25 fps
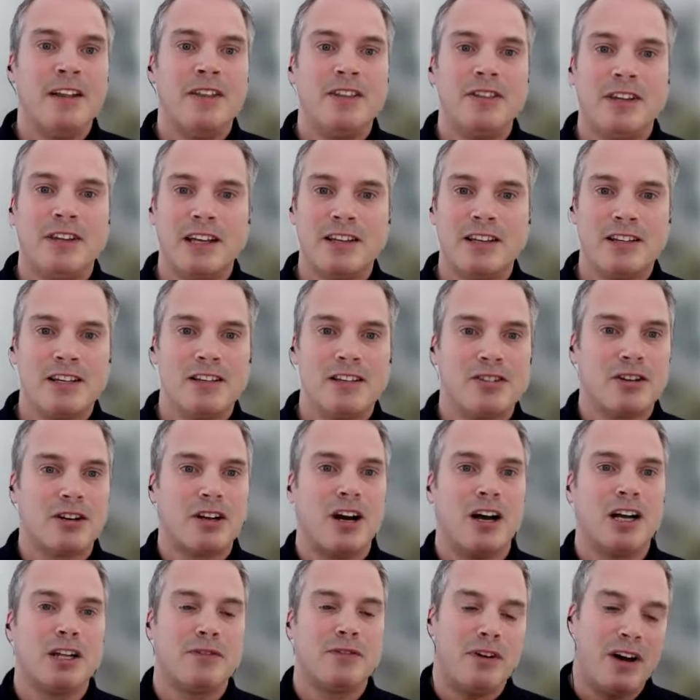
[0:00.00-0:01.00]
This is a
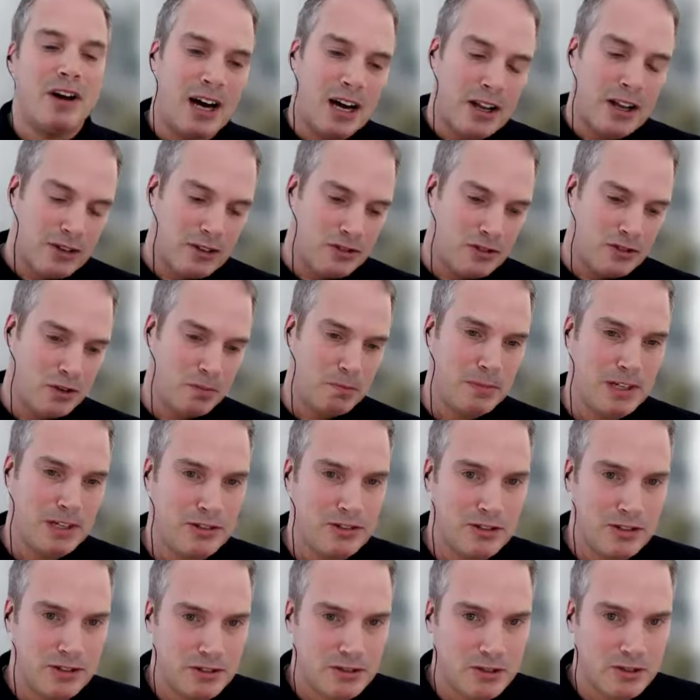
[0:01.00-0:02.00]
kind of other
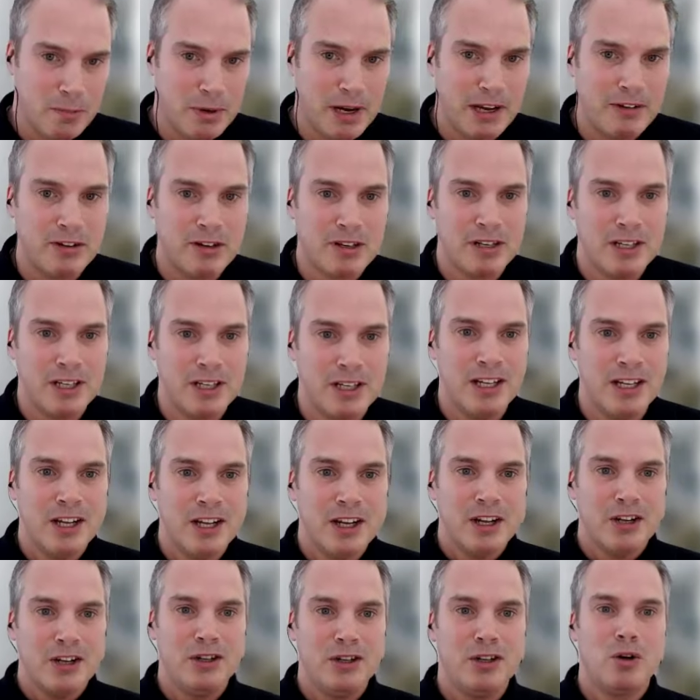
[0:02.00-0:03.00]
submission. So basically,
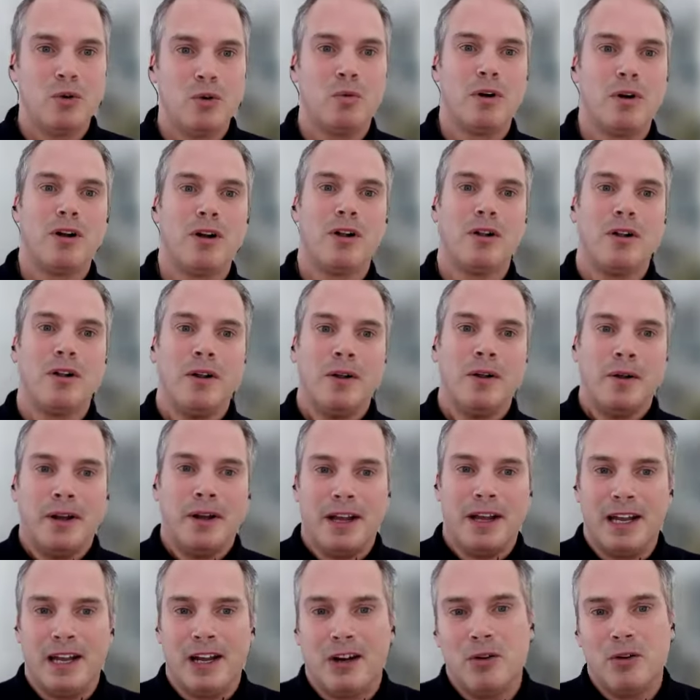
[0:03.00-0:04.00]
you will
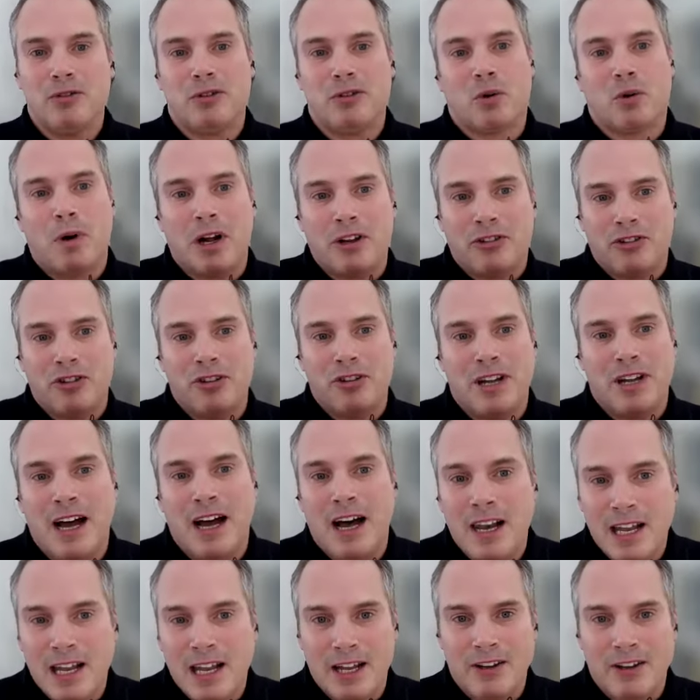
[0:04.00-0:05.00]
include the
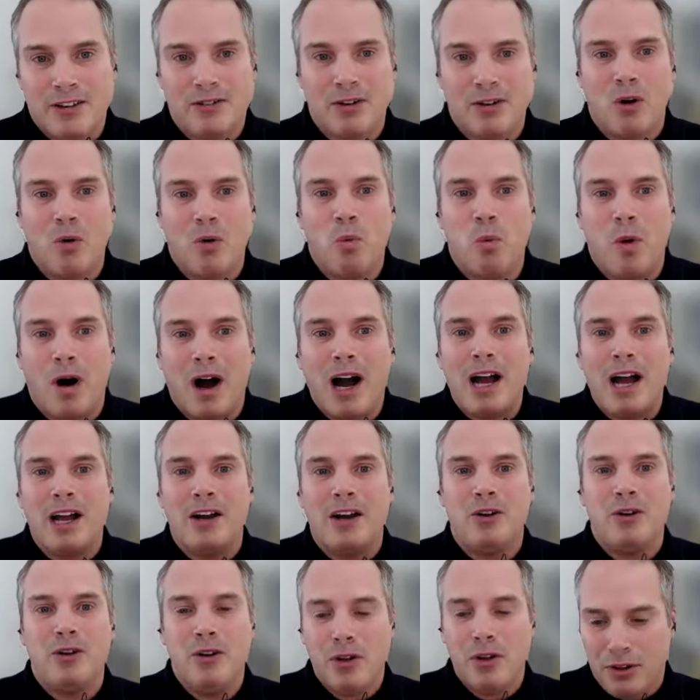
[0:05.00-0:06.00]
rationale. So why
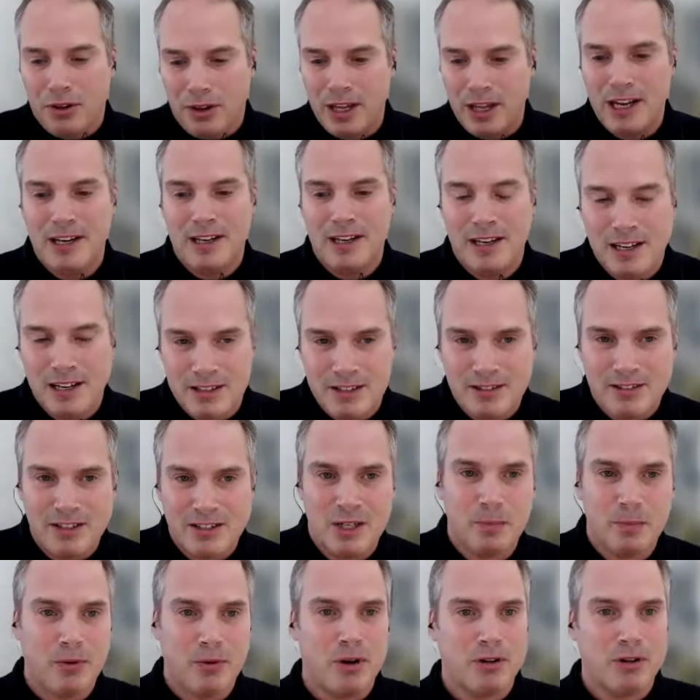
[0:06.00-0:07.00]
do you think this is an
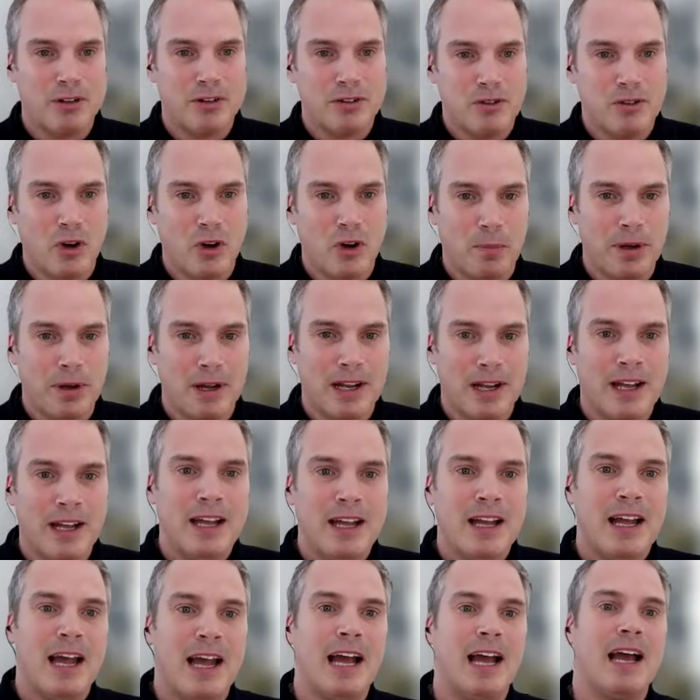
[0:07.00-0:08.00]
important topic?
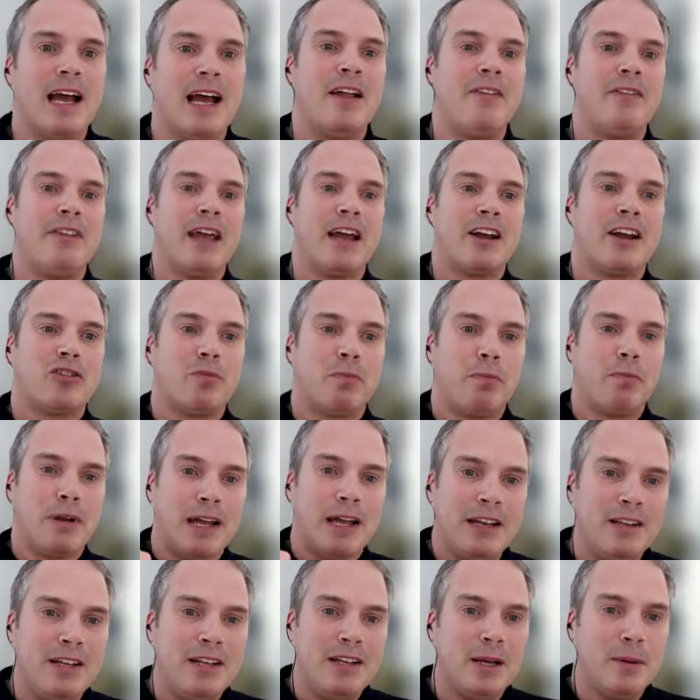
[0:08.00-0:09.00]
And
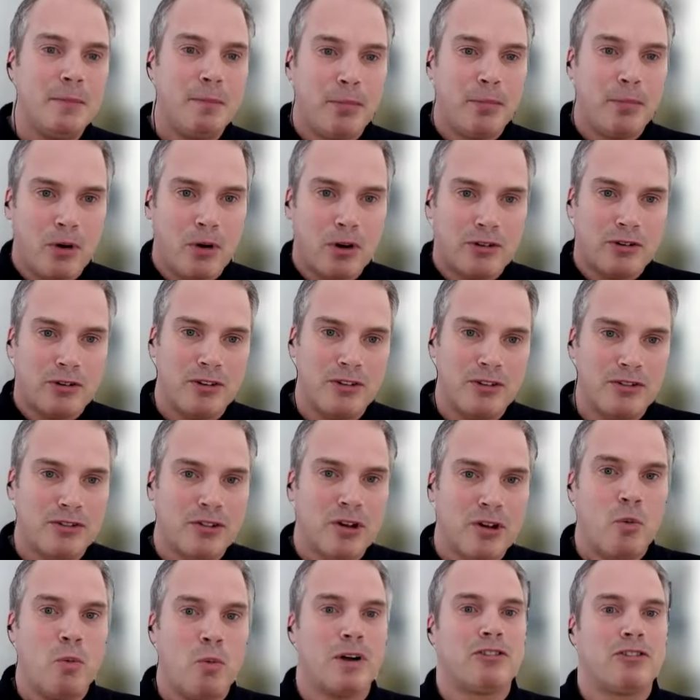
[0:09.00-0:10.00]
explain the
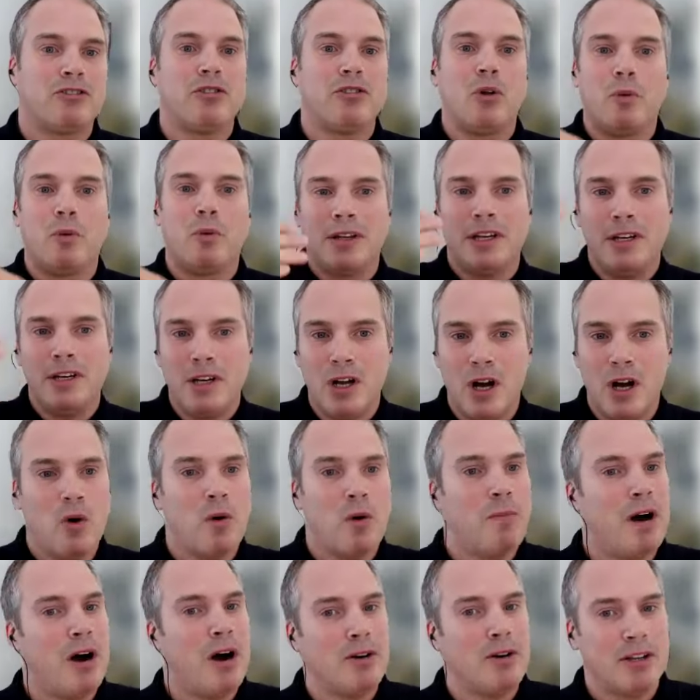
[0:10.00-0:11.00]
importance, what is already know
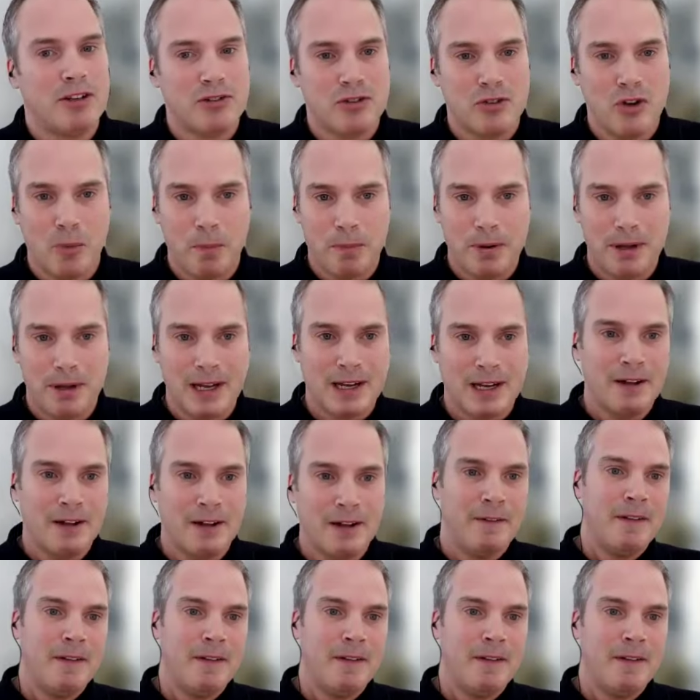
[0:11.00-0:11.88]
about this topic,